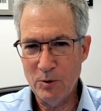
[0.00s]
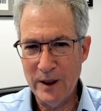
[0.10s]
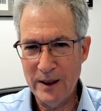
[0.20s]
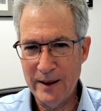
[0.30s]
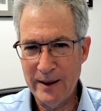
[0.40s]

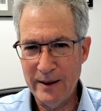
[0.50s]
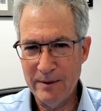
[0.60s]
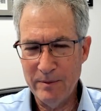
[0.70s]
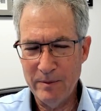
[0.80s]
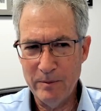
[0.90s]
really
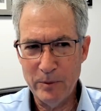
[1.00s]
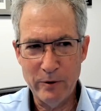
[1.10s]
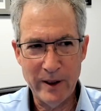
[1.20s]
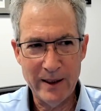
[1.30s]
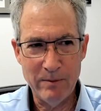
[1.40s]

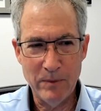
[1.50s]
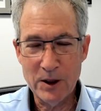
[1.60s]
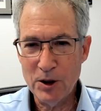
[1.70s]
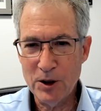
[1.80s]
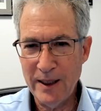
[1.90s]
provide much